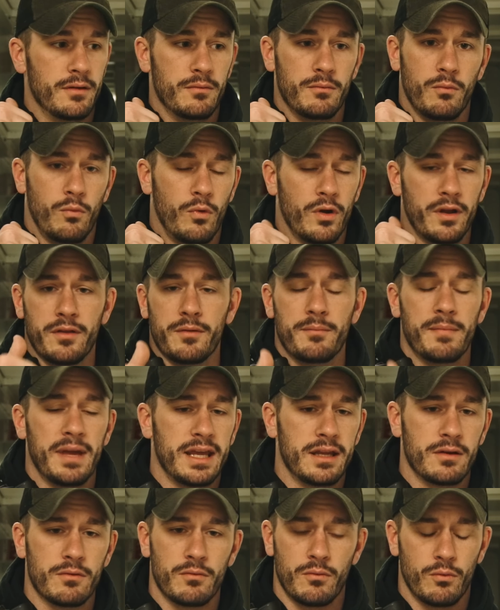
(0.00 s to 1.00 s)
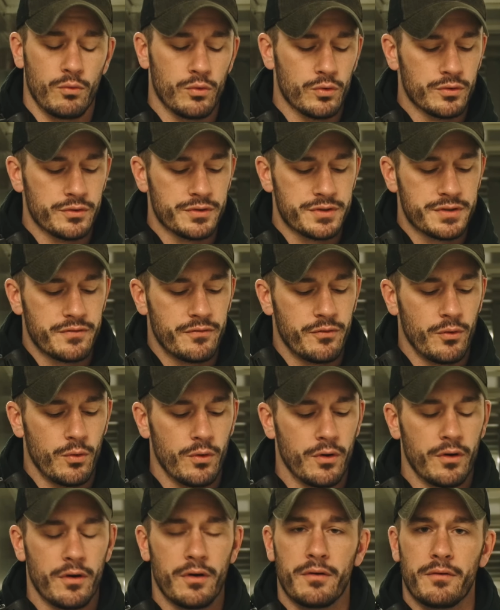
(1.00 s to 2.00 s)
one of the main rules
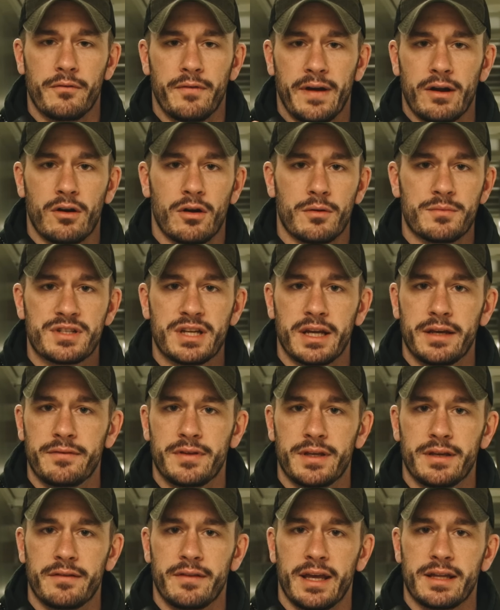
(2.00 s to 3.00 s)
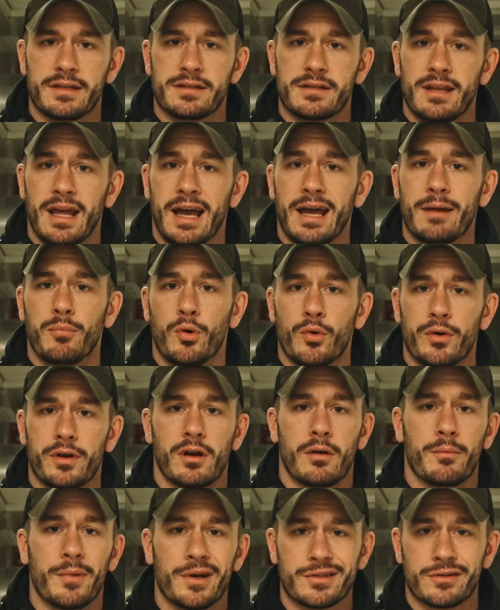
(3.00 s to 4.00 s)
for firearm safety, and that's not pointing
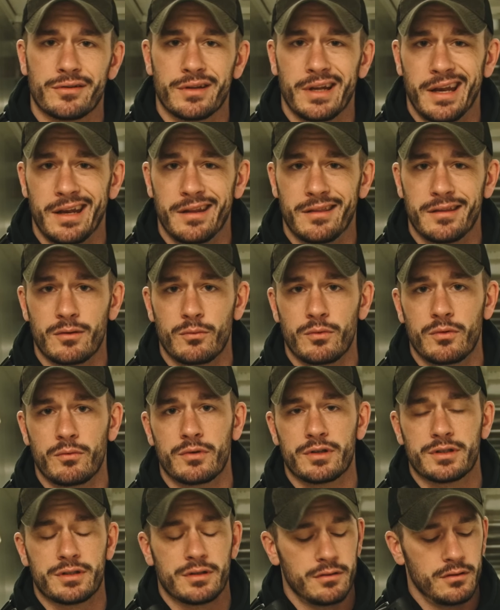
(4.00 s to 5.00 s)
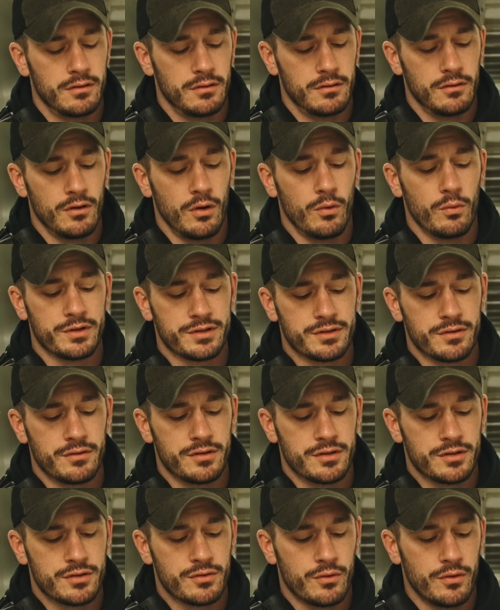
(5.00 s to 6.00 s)
our muzzle at anything we don't wish to
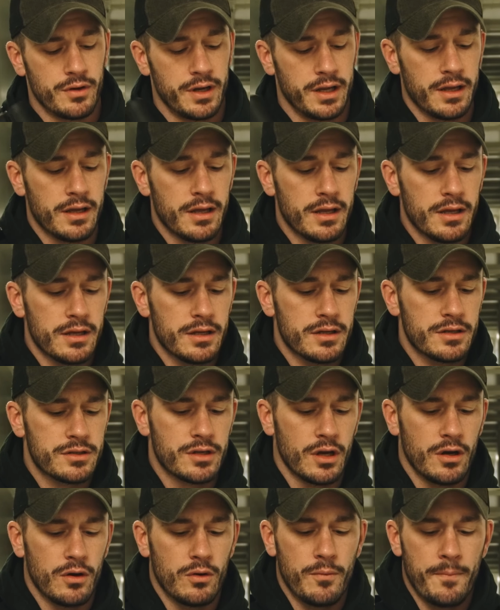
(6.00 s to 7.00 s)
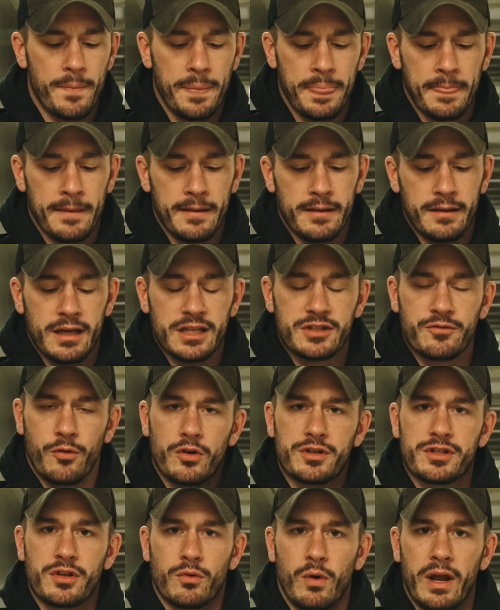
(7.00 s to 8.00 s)
destroy. So as
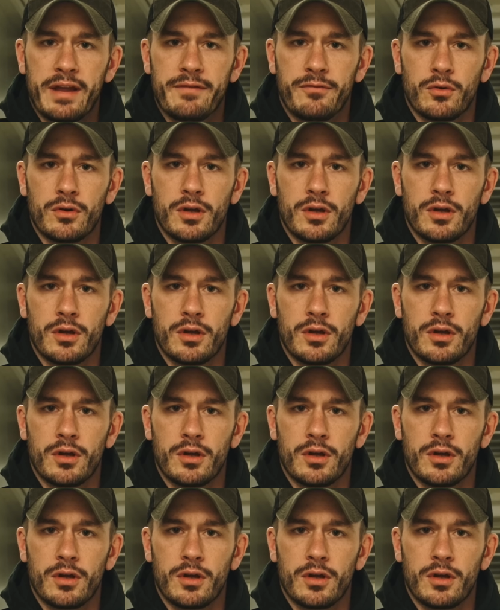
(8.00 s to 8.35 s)
far as the rifle